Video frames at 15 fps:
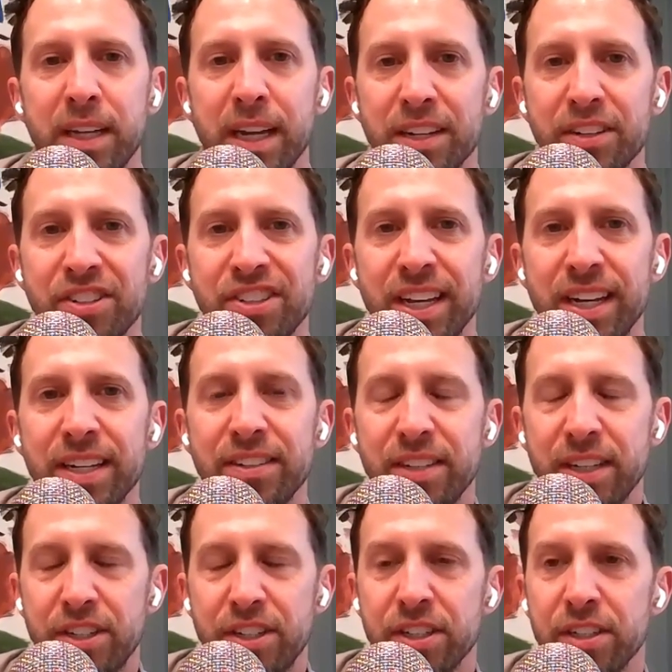kind of set
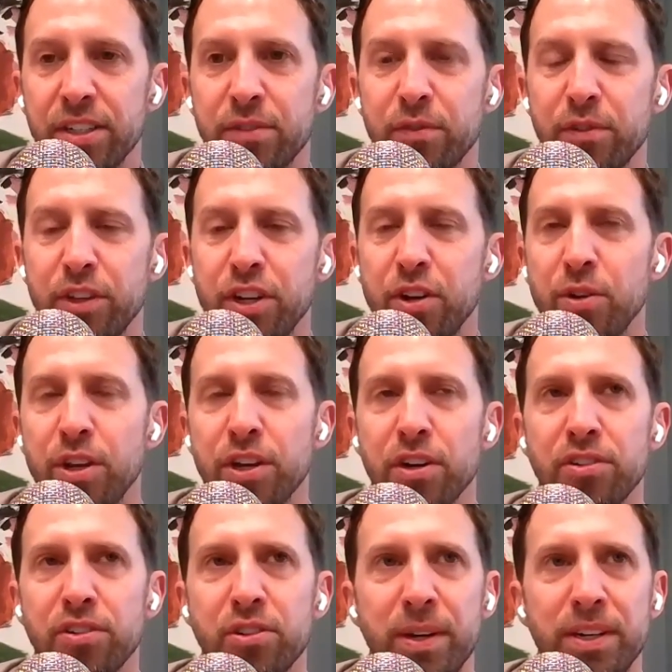intentions for the new
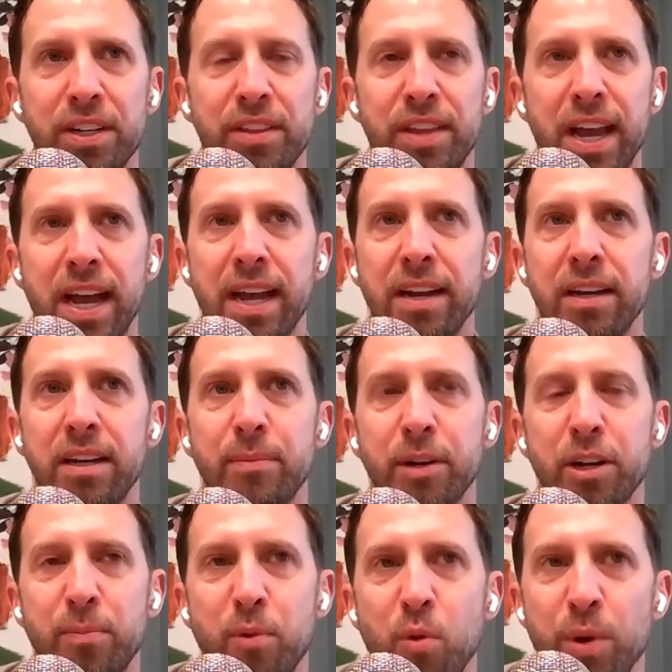year so i did that um, a
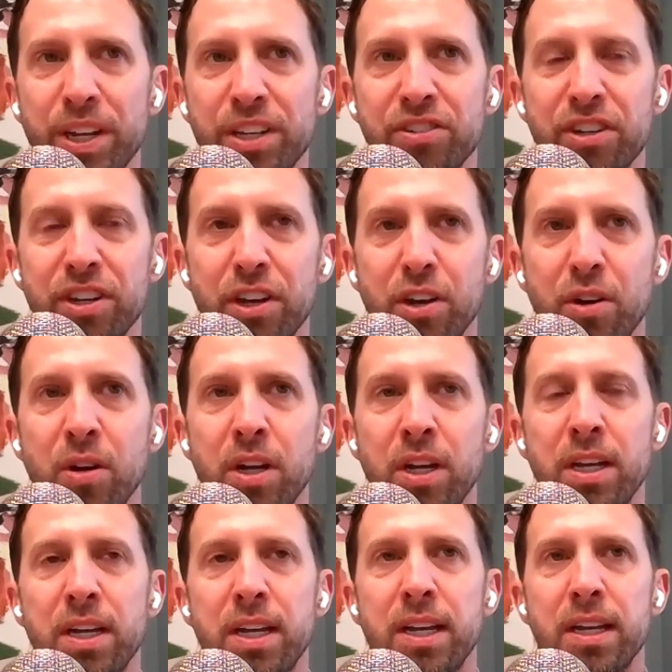couple weeks ago
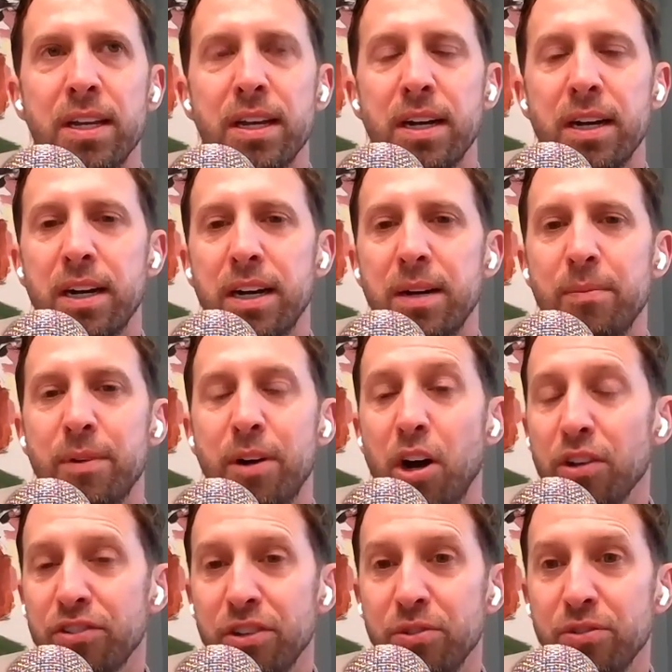um,
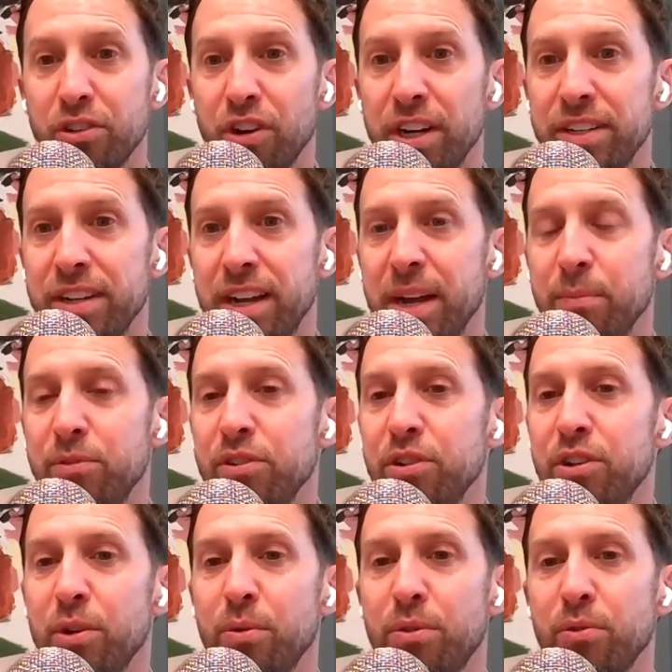also is a great time to
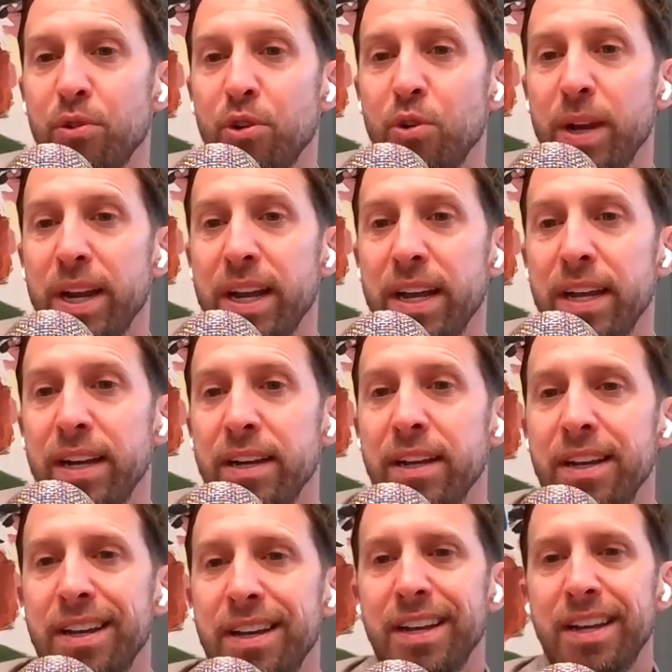go through and
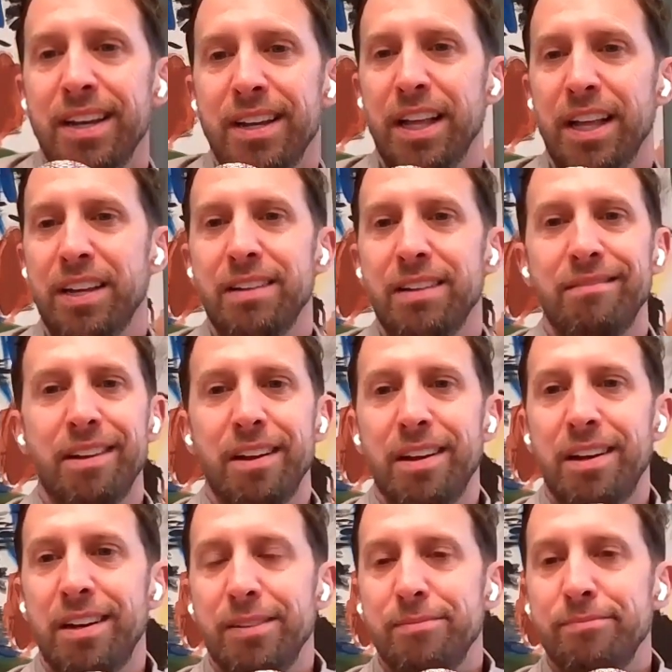like
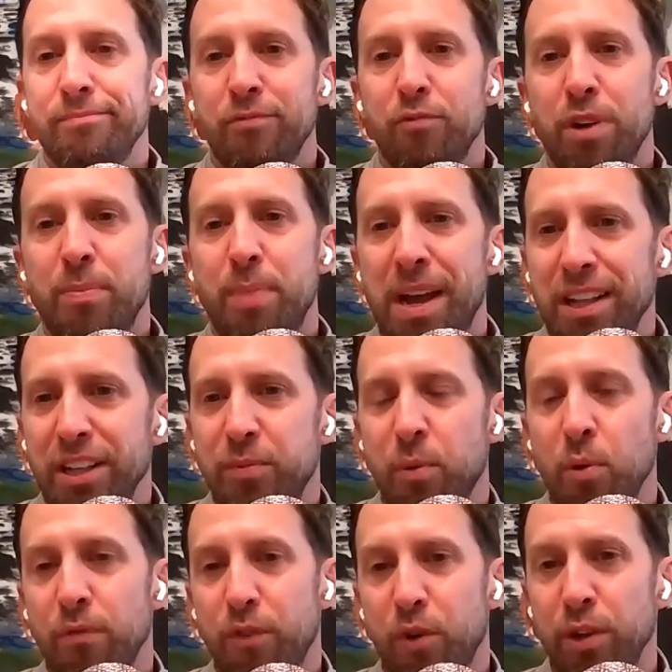um, rebalanced
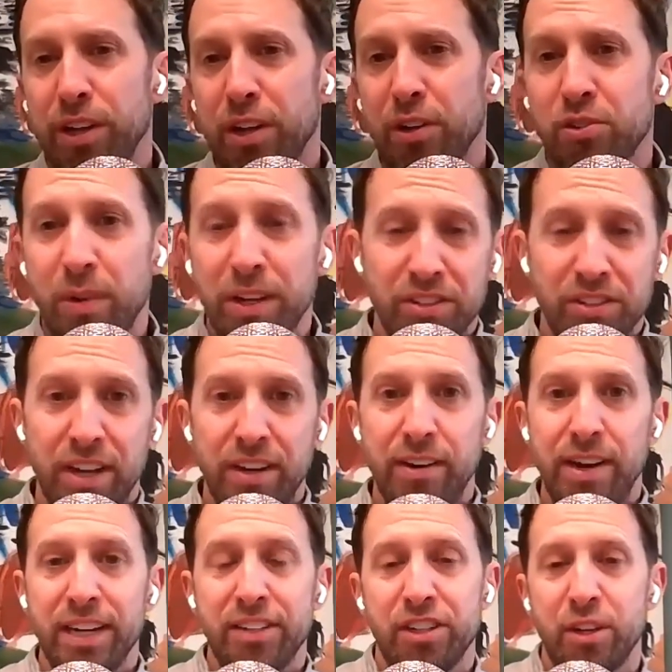portfolio. So I sat
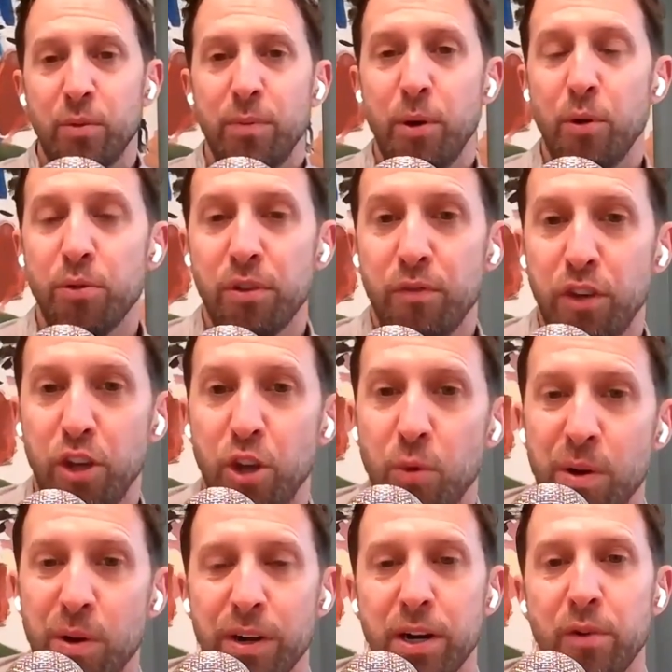on actually with both of you.
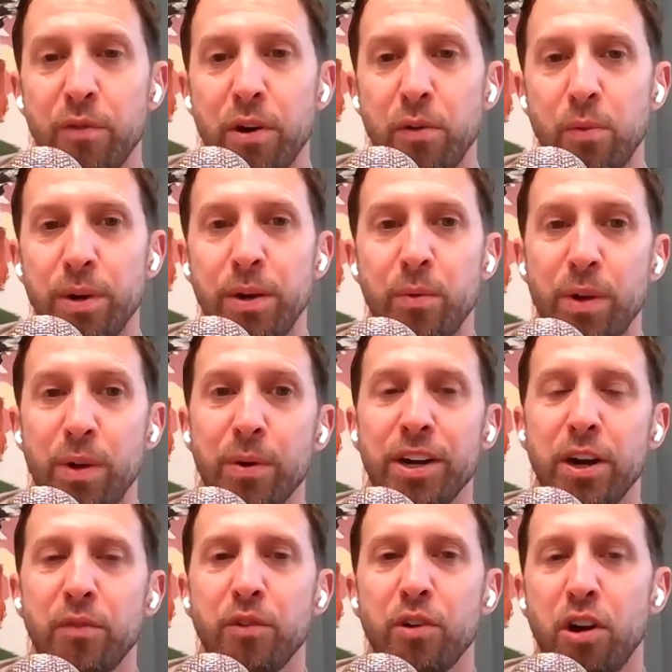We went over we, we,
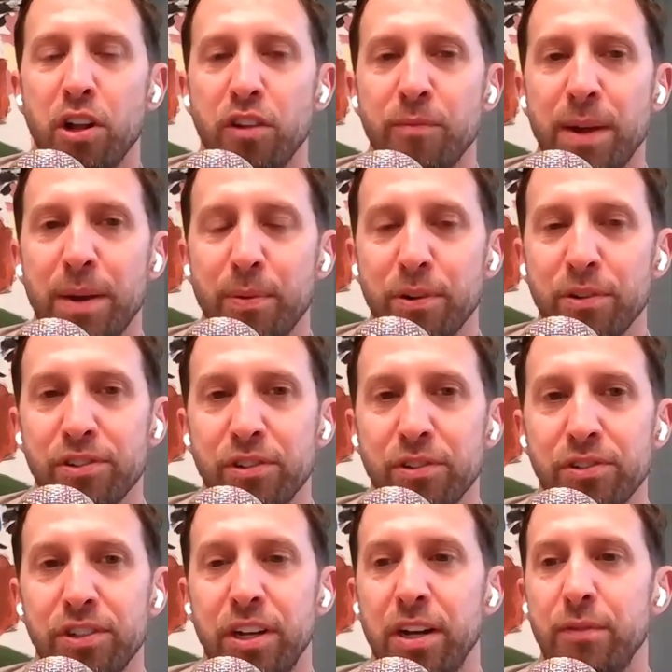went over all of my personal
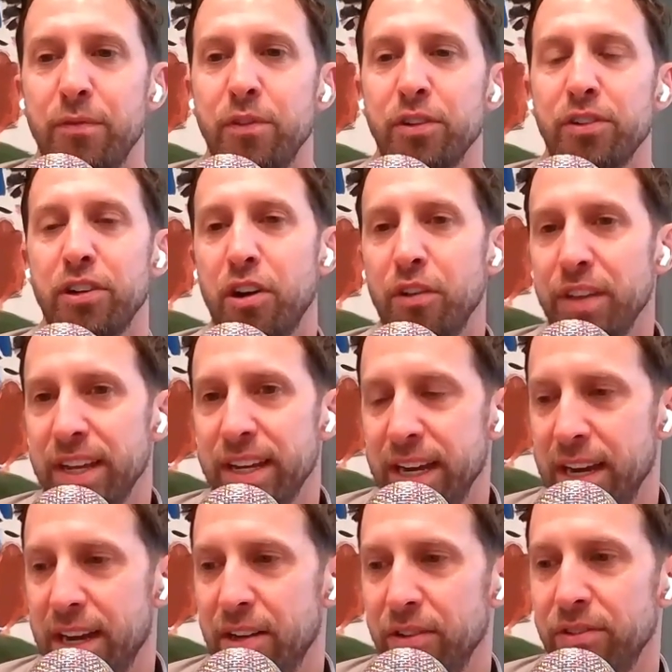stuff, looked at all the
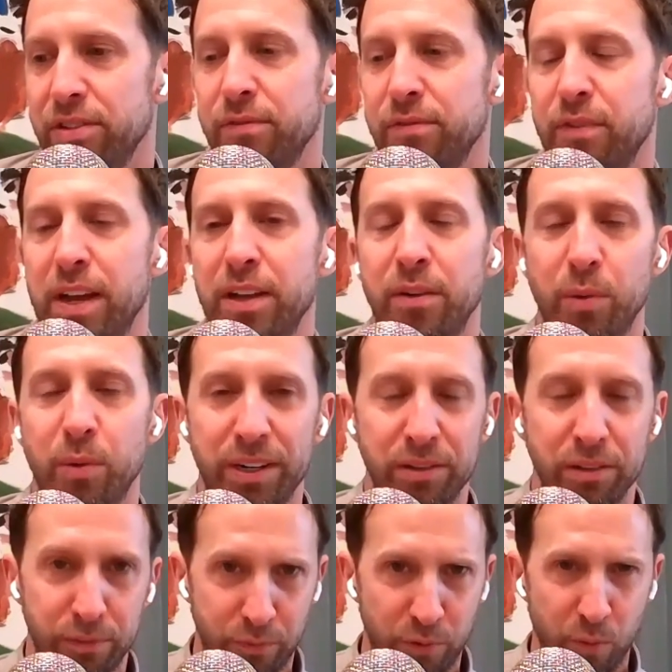accounts, found we
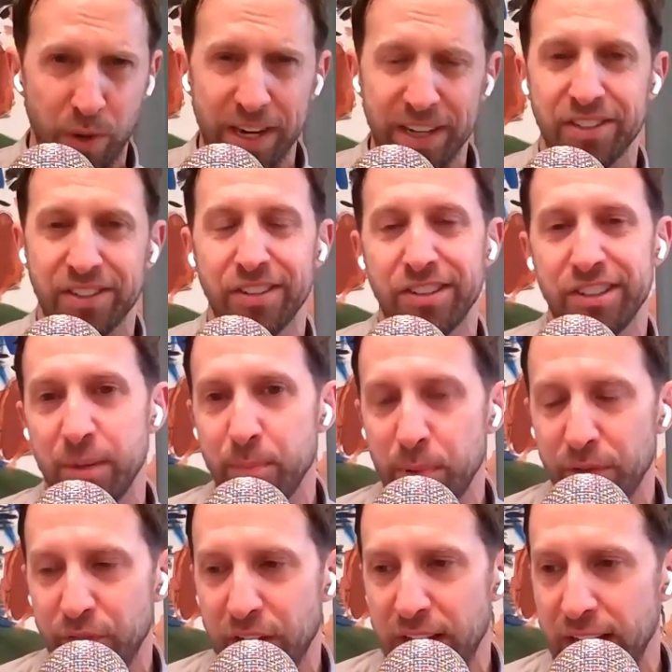looked for ways to
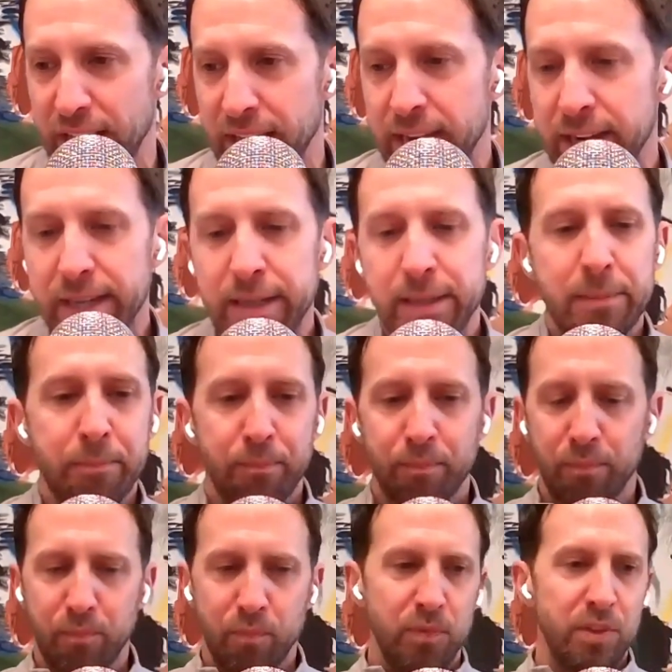simplify.
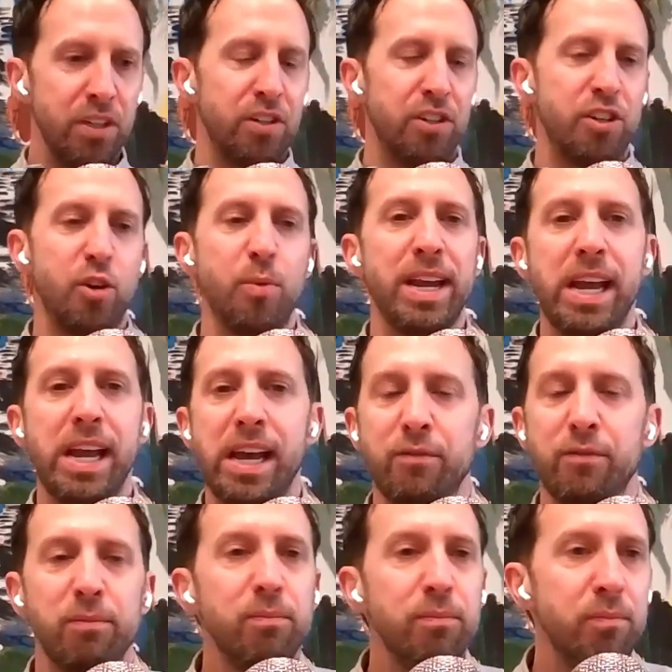Do we
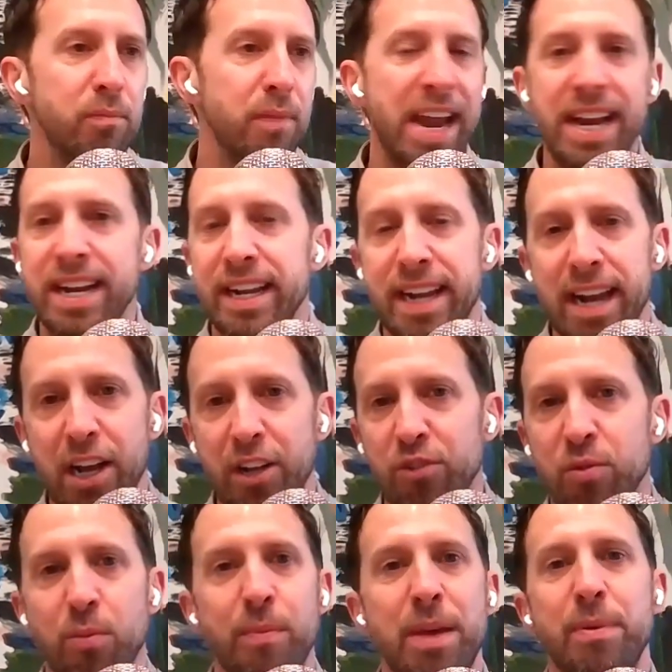have eight
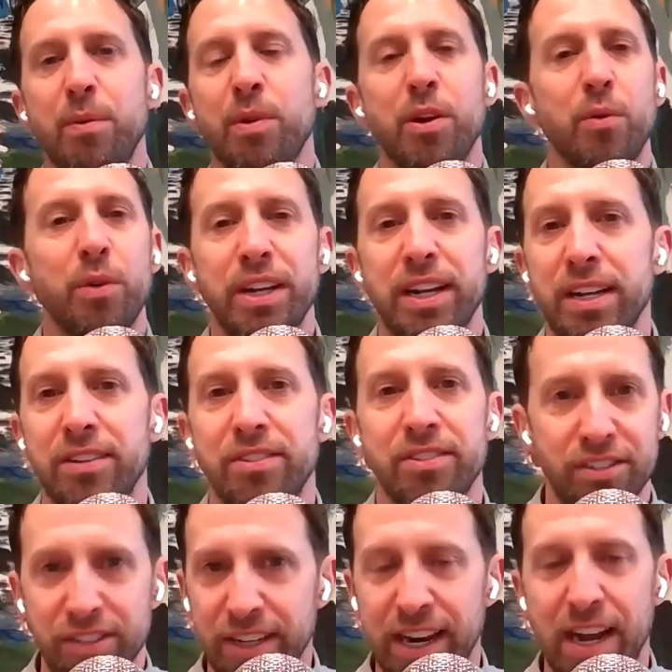accounts? Well, maybe we only need
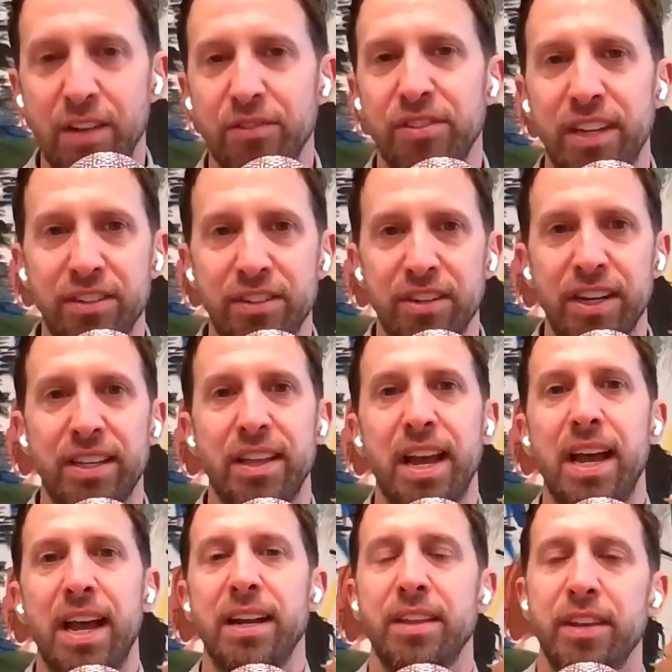six accounts, things like
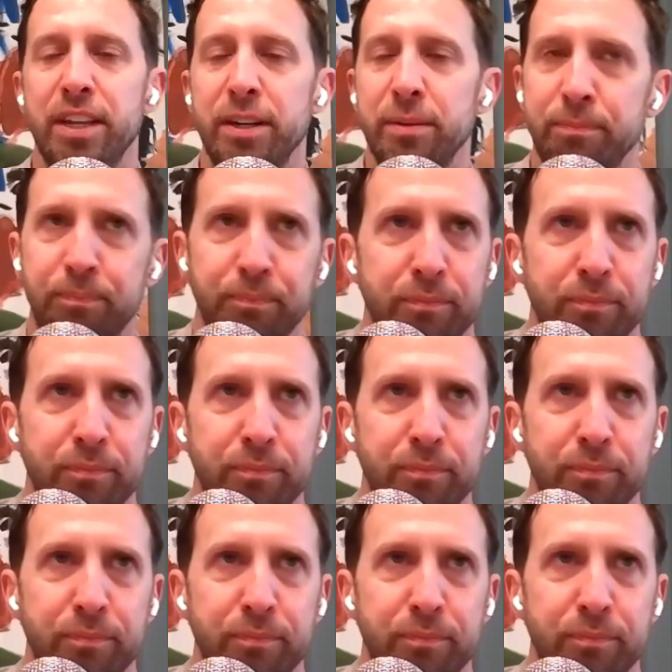that. And then